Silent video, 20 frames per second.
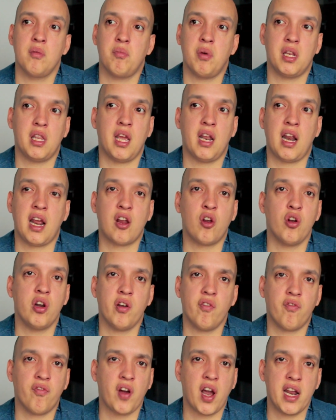but then I
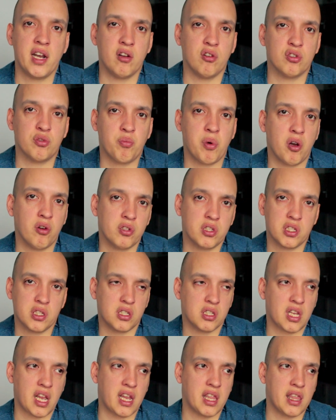couldn't find those posts.
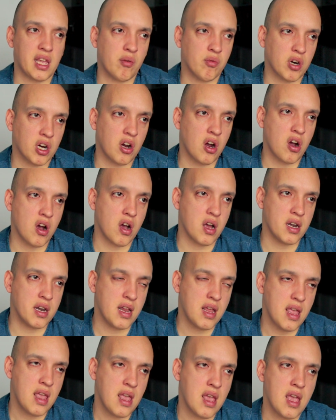It's like they were gone.